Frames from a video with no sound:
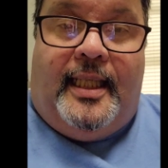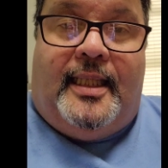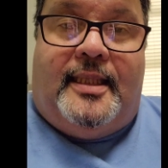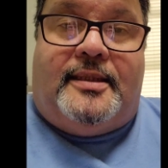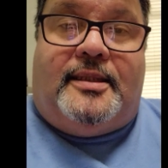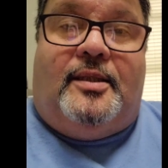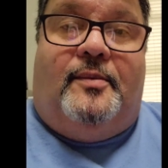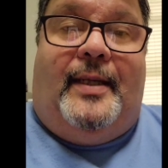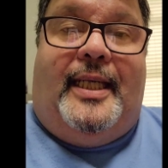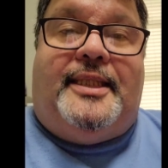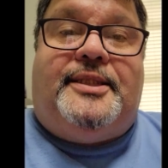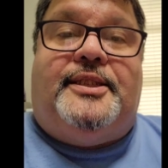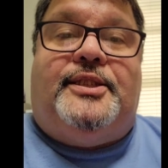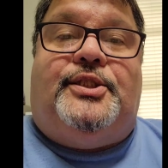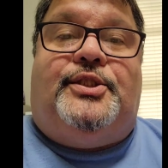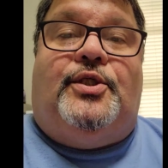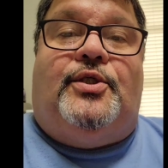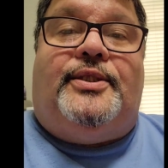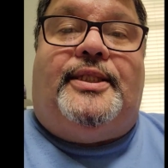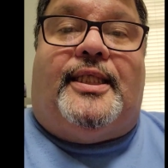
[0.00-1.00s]
So make
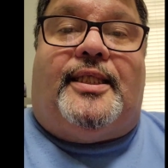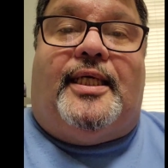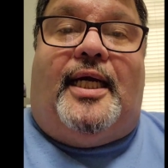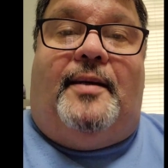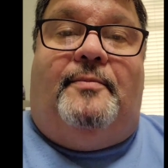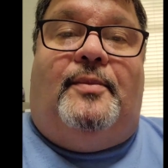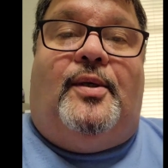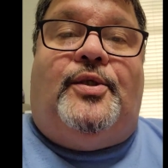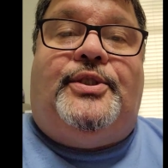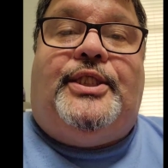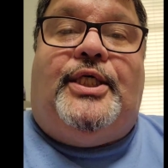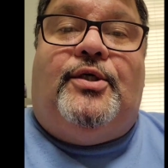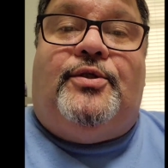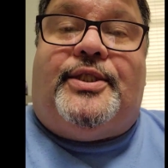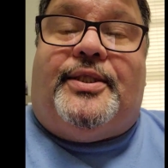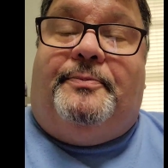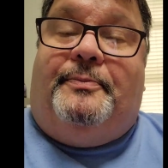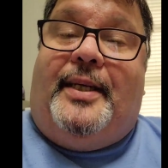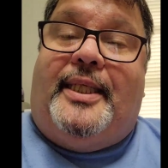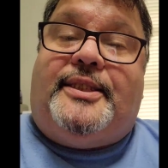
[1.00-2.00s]
sure their emoji or
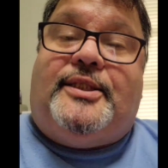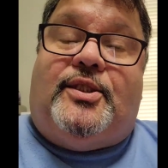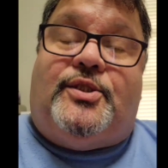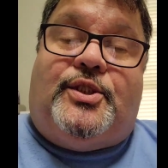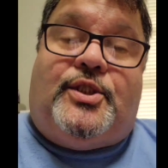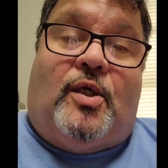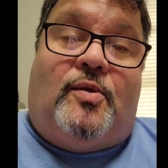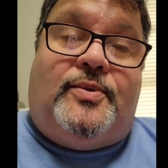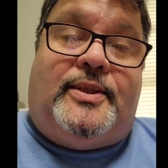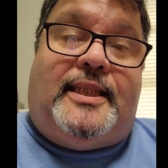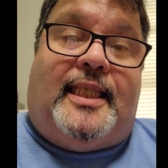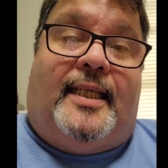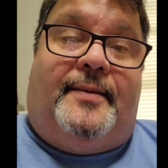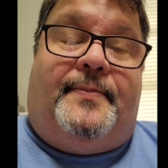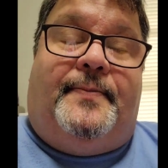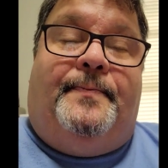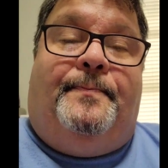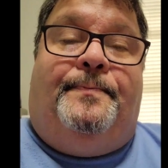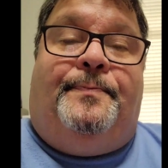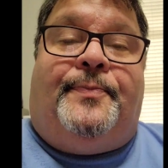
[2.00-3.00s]
their picture shows
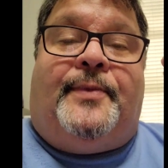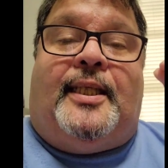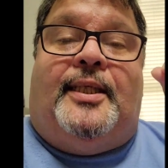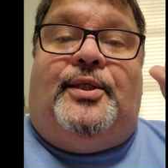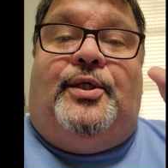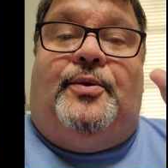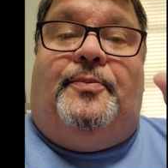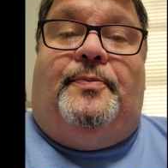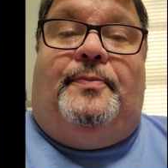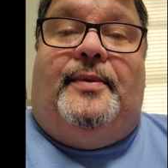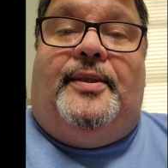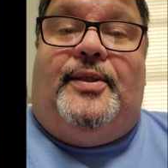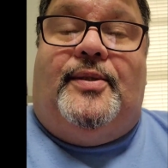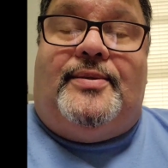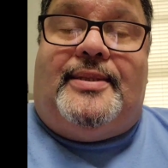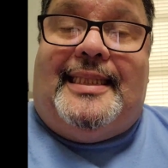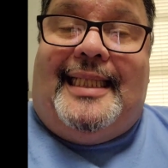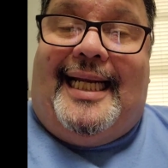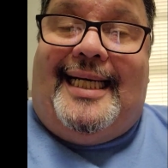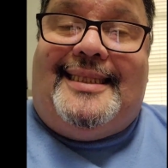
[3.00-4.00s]
up.
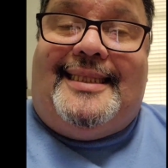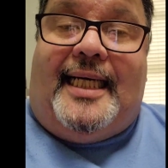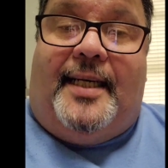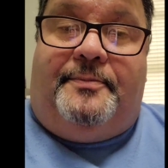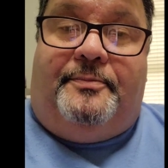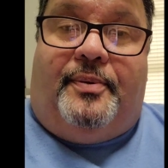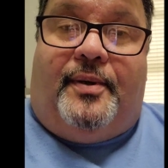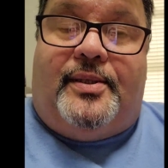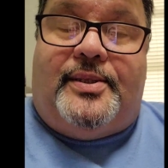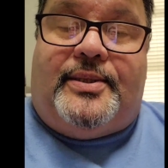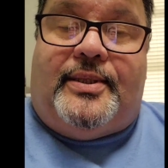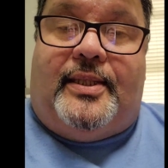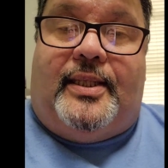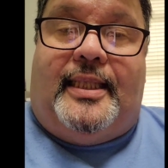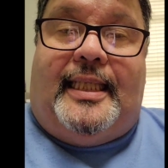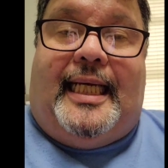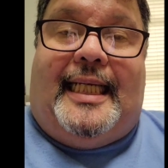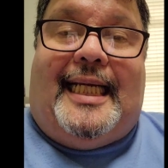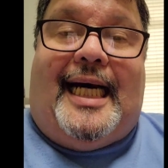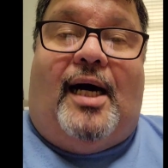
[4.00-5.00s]
You select that
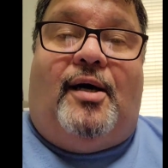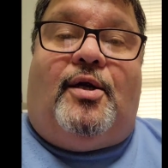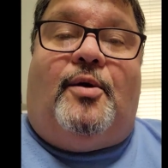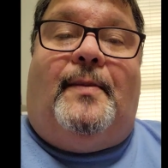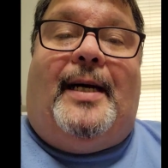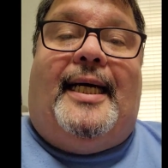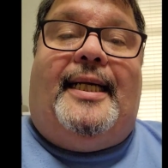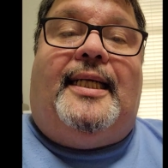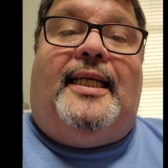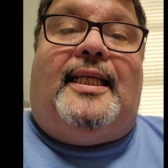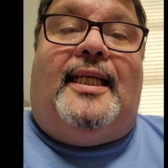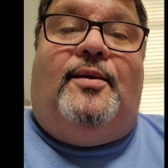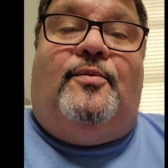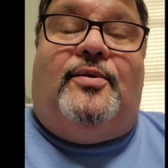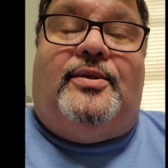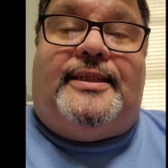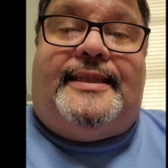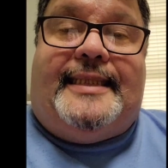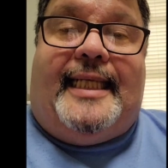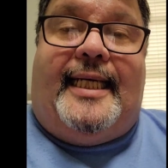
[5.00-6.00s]
person, and automatically
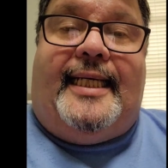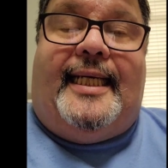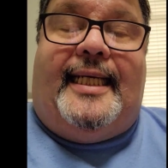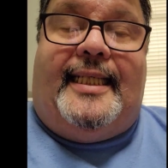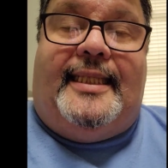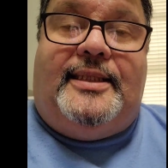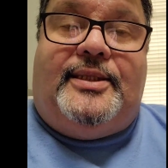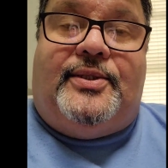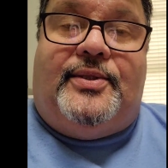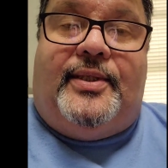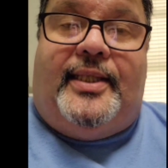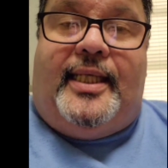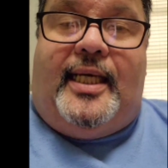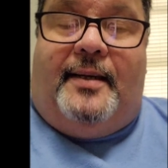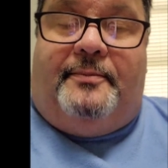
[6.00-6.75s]
will take it into the